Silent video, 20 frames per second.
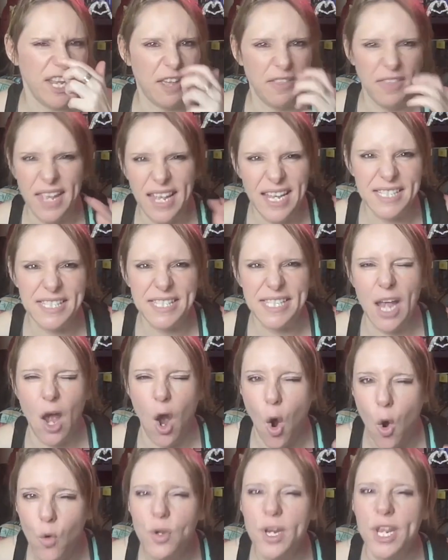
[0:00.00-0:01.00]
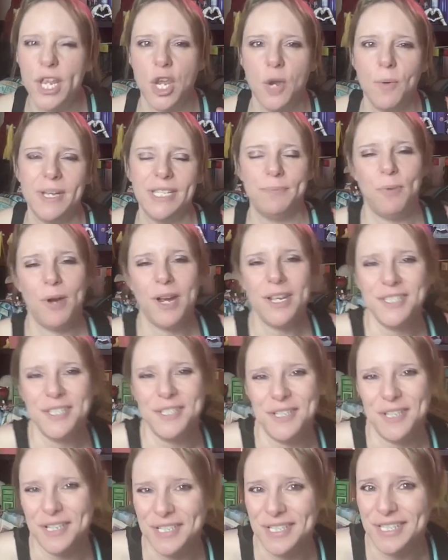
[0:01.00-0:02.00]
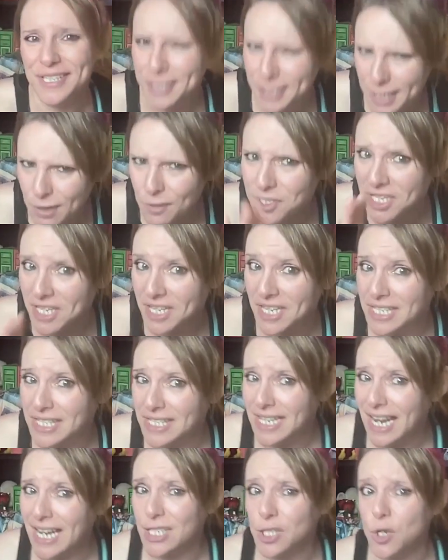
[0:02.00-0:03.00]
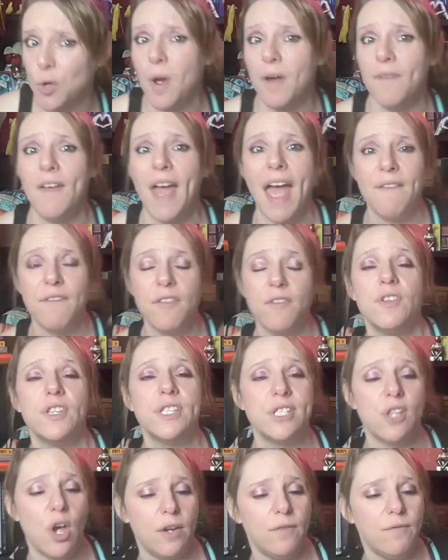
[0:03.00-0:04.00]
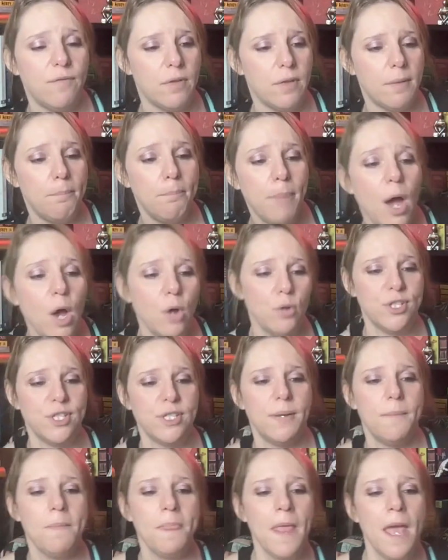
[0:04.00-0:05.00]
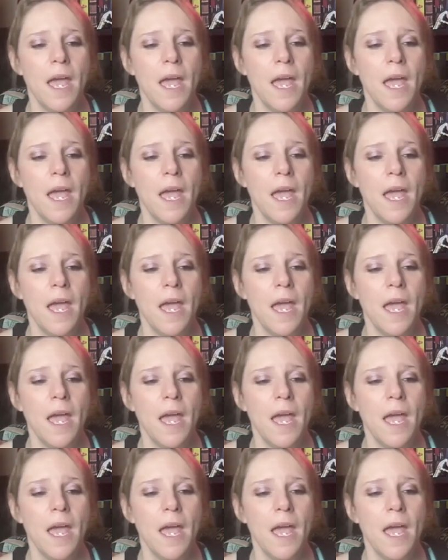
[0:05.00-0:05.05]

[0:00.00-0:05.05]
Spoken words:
I think he's the only US president still to this day to have ever resigned from the post.